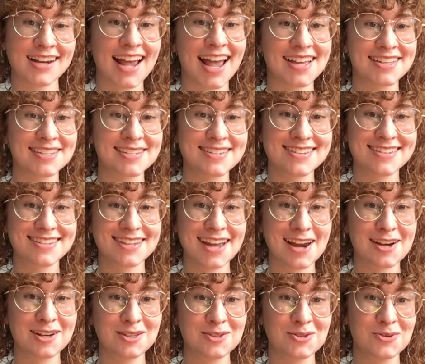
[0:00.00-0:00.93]
has
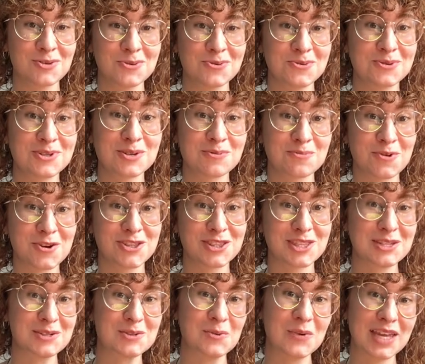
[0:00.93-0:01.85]
decided to support
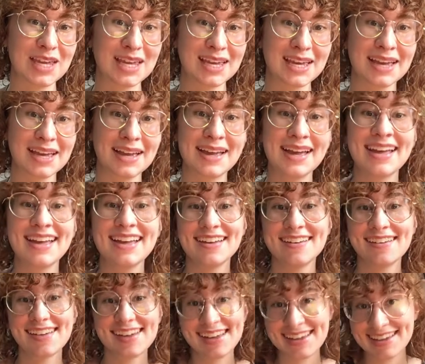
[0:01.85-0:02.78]
this week.
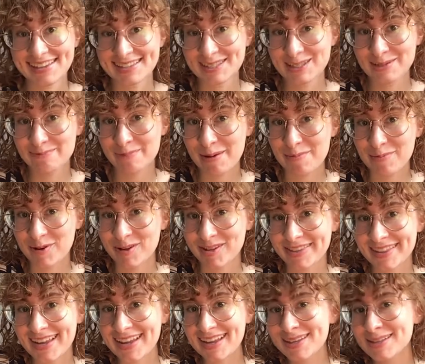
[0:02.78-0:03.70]
It's my
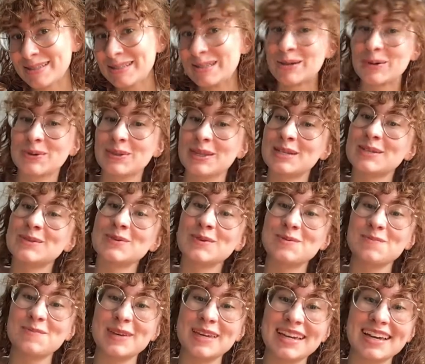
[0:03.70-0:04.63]
birthday, so this
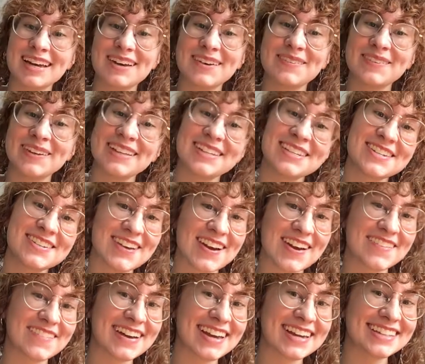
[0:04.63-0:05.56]
would be a really
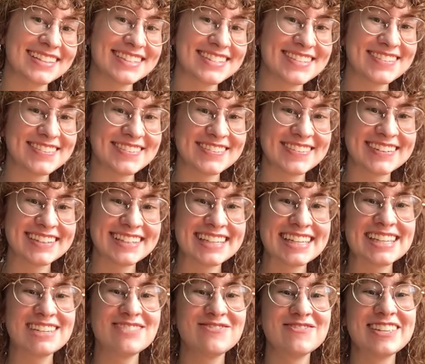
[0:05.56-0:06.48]
great way to
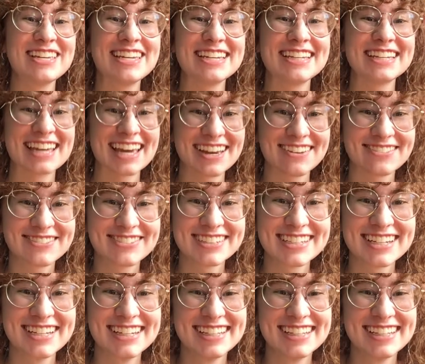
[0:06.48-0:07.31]
give me a gift.